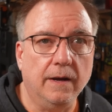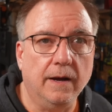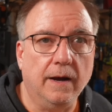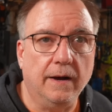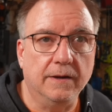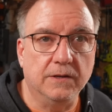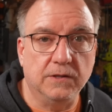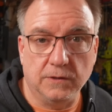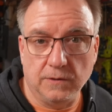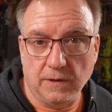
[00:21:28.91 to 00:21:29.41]

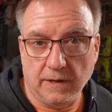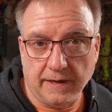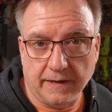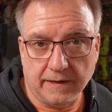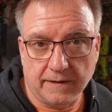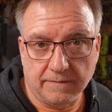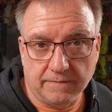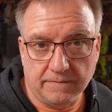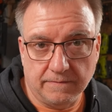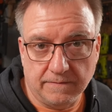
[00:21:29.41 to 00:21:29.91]
I do
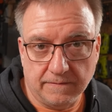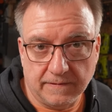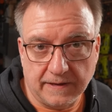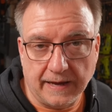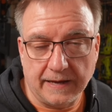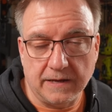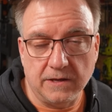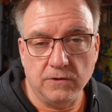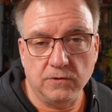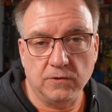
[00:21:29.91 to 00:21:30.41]
like
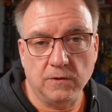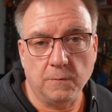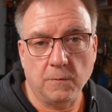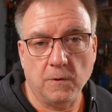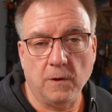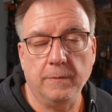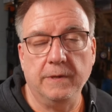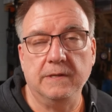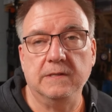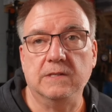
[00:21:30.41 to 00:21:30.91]
getting YouTube
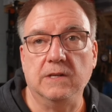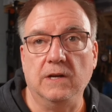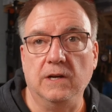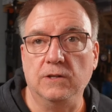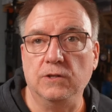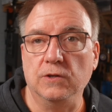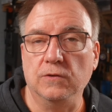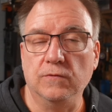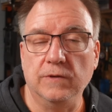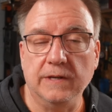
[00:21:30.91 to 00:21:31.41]
comments. I
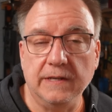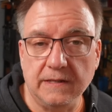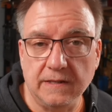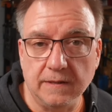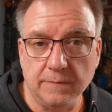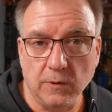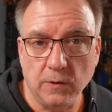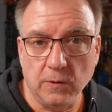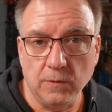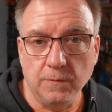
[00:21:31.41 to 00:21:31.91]
do read
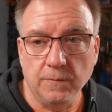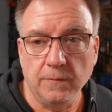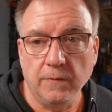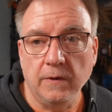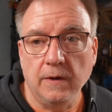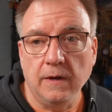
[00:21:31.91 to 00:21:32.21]
them all.